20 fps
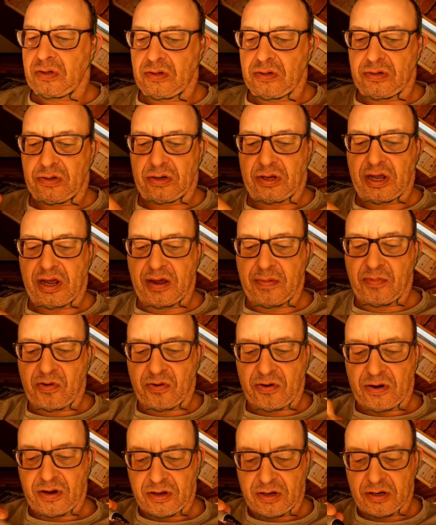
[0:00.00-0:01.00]
on
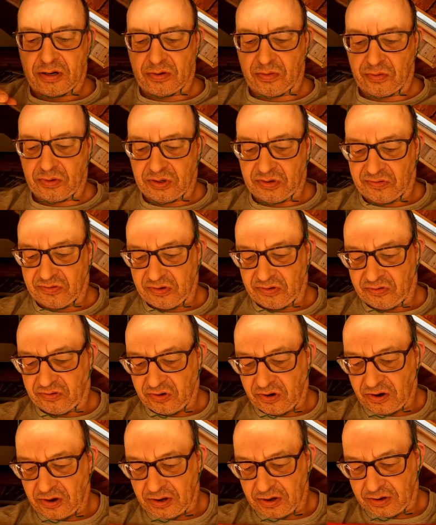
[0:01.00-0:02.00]
camera. I noticed this
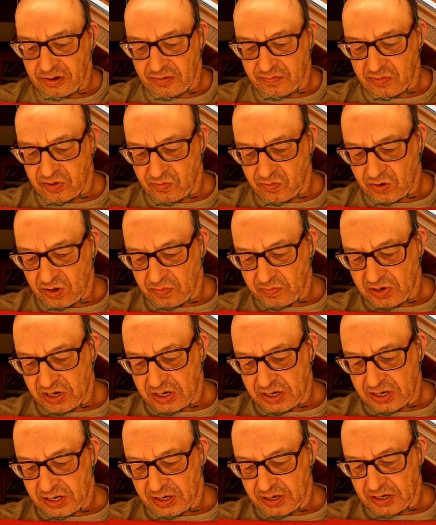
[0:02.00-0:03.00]
earlier. Give me 1
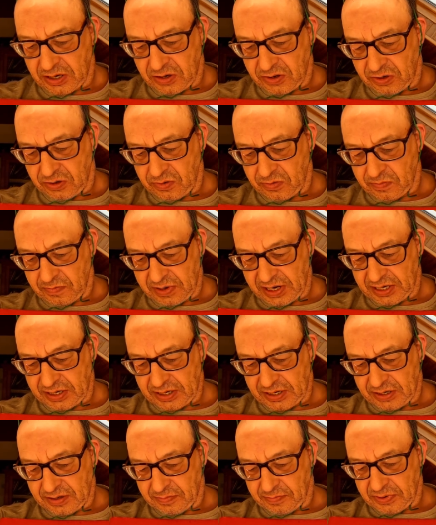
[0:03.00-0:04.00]
minute here to make
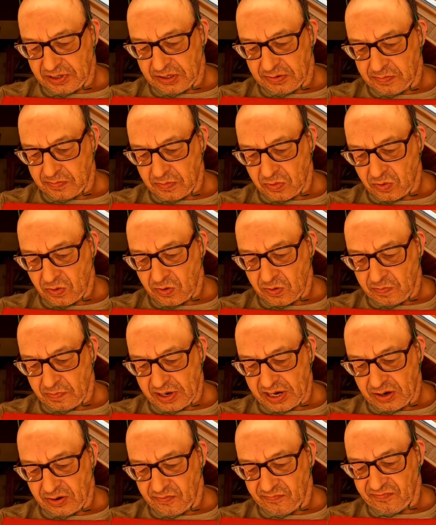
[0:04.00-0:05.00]
this a bit more
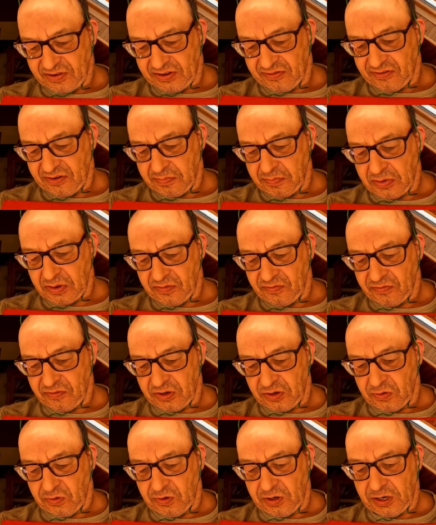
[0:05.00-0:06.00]
better visible for
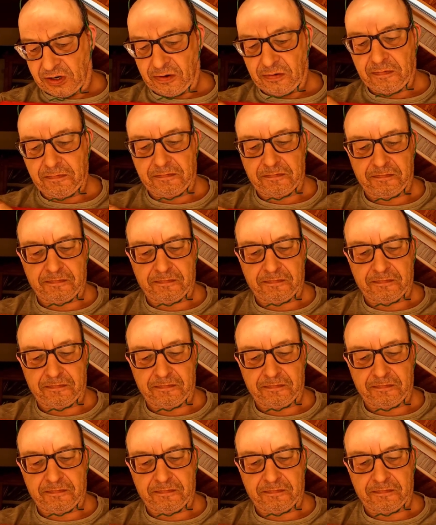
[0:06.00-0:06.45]
you here.